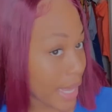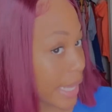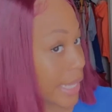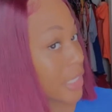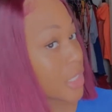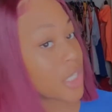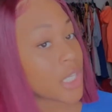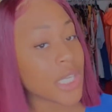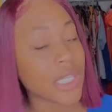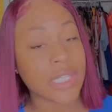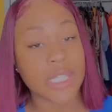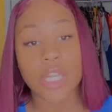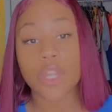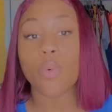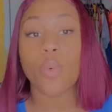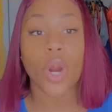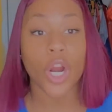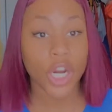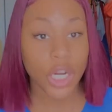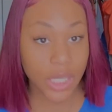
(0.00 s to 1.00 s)
It's in the
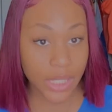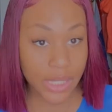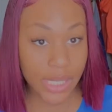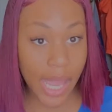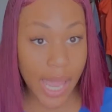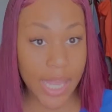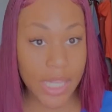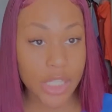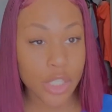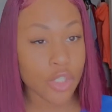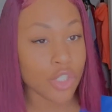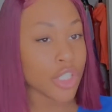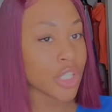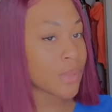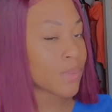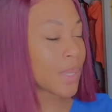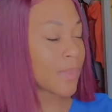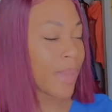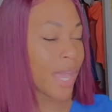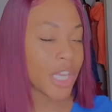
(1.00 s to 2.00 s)
works, okay? So you just
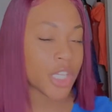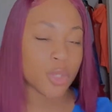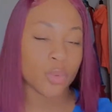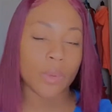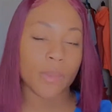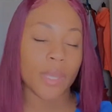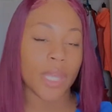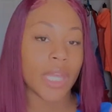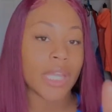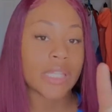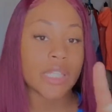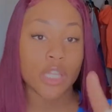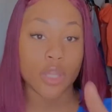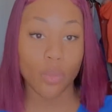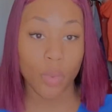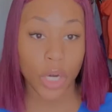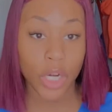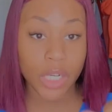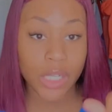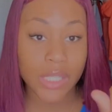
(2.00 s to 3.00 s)
be patient with me. It's in the
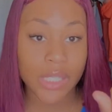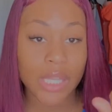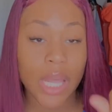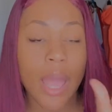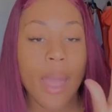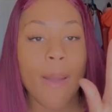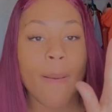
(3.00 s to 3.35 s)
works.